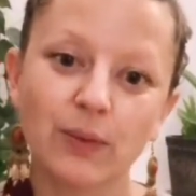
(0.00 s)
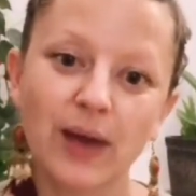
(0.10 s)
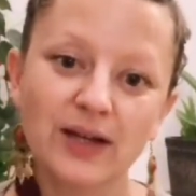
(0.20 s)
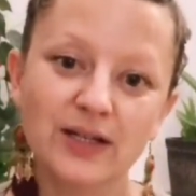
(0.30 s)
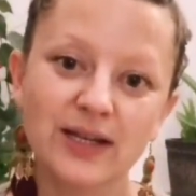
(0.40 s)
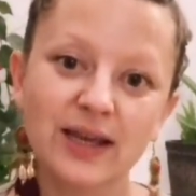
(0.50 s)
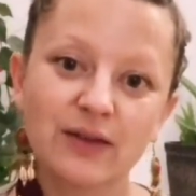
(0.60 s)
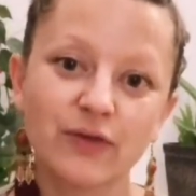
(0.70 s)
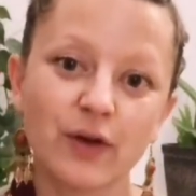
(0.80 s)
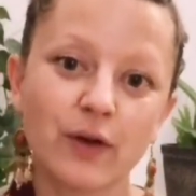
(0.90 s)
We're actually
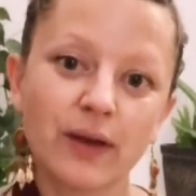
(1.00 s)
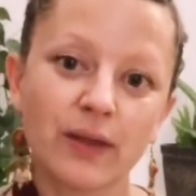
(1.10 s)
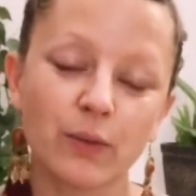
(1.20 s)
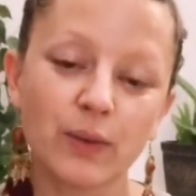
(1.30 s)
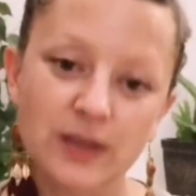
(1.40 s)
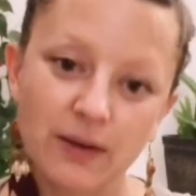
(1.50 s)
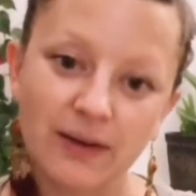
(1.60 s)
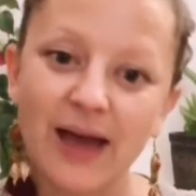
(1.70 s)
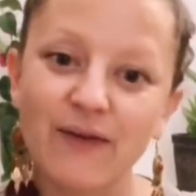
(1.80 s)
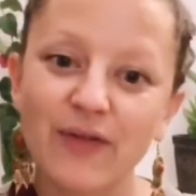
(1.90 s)
inferring that we don't have